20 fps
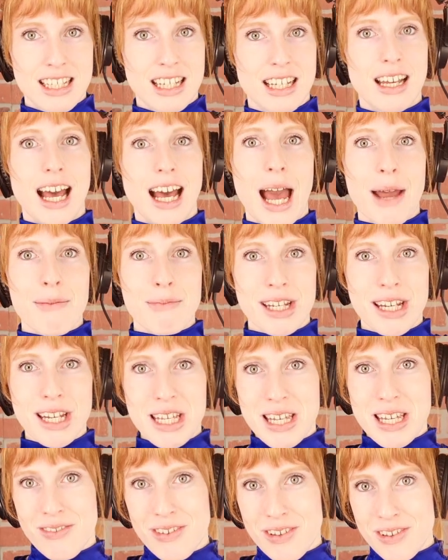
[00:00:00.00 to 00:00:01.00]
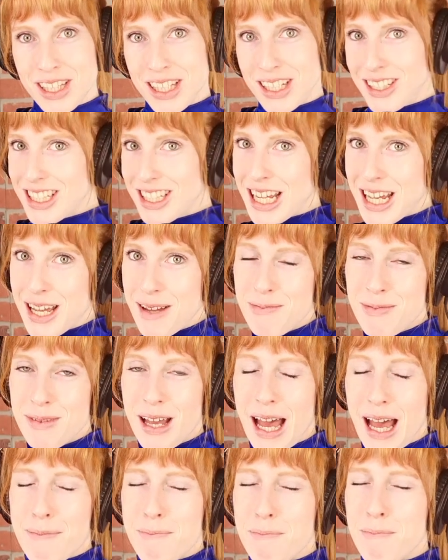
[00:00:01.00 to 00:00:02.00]
I'm going to give you a little tip.
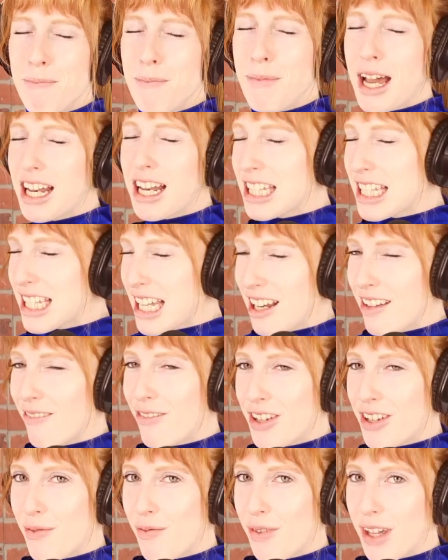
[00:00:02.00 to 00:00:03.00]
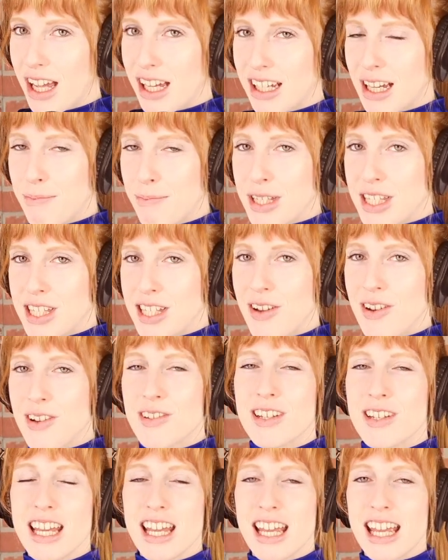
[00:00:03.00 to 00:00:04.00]
I might have said it for the VA
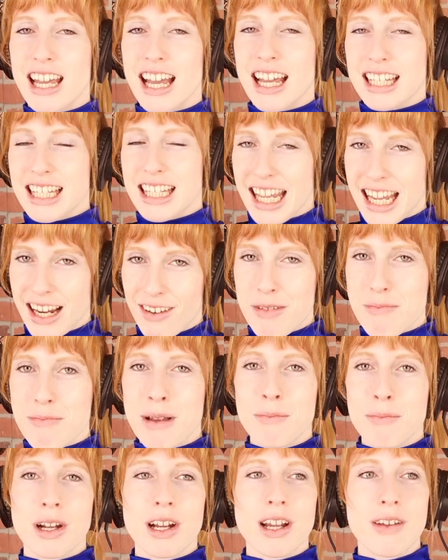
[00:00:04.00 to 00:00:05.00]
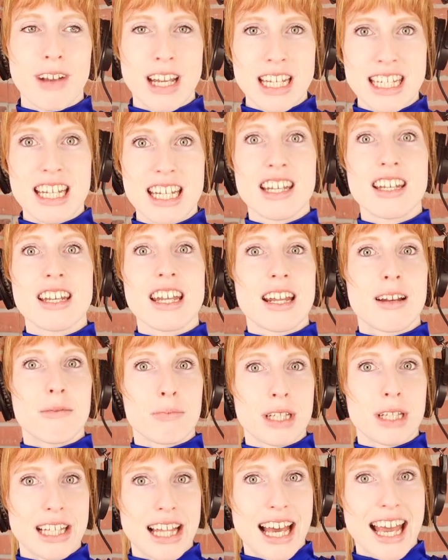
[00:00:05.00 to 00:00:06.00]
episode. Can't remember if I didn't. It
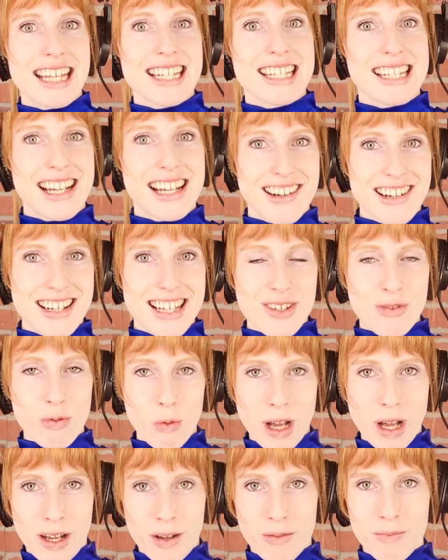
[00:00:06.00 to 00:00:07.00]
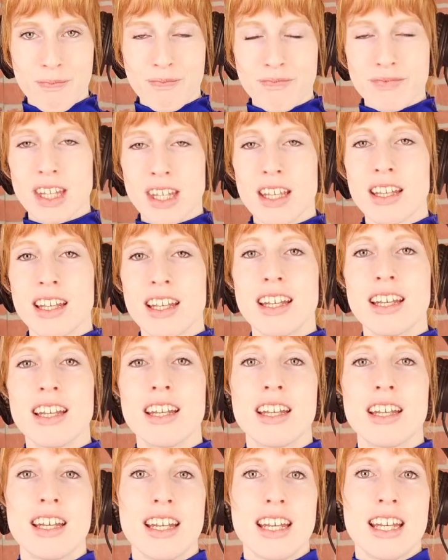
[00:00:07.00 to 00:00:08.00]
applies there as well.
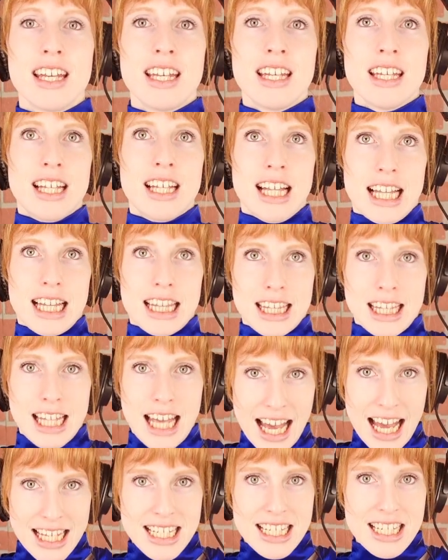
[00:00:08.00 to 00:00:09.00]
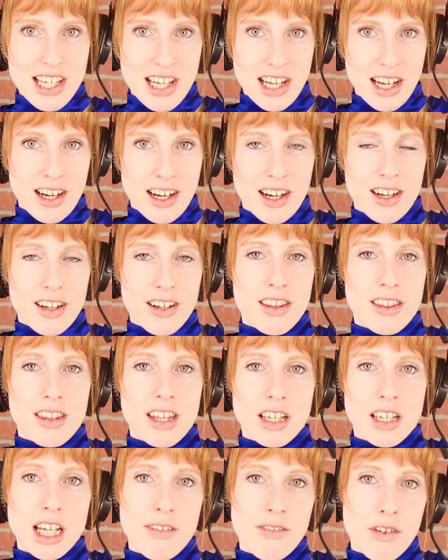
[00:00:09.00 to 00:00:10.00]
Last year, the
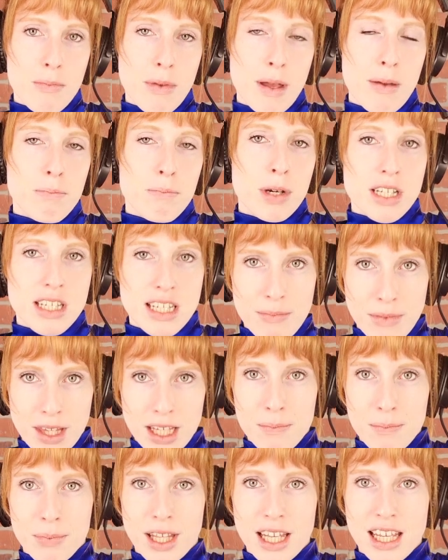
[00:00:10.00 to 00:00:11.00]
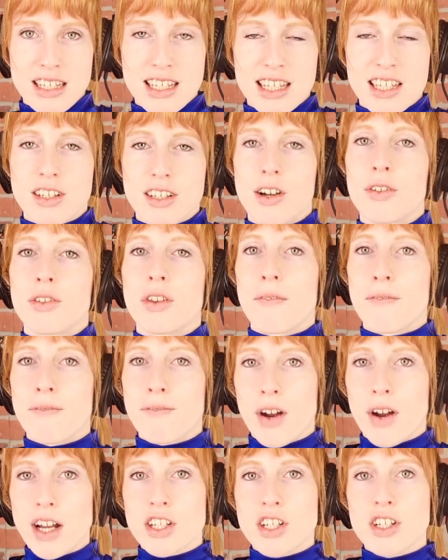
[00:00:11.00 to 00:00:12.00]
government put something in place. It's called the
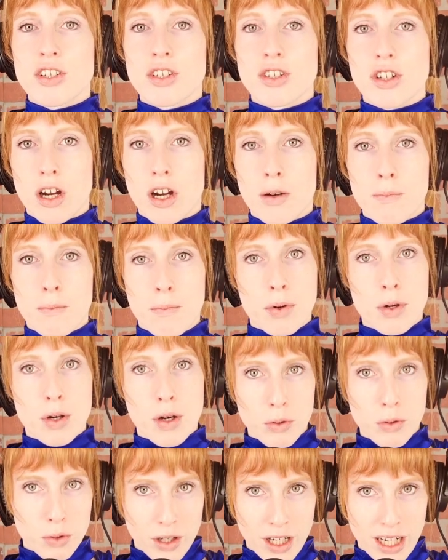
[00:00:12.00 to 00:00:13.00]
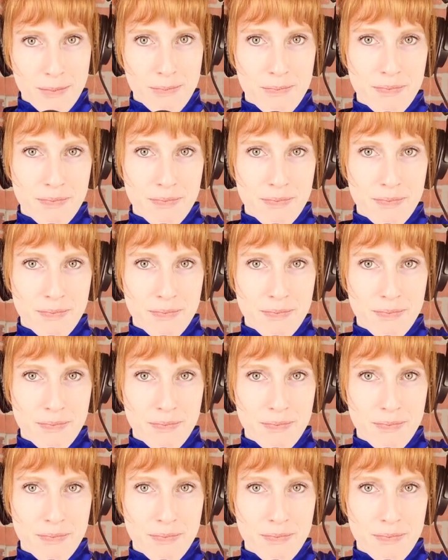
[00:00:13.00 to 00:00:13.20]
Fresh Start Program.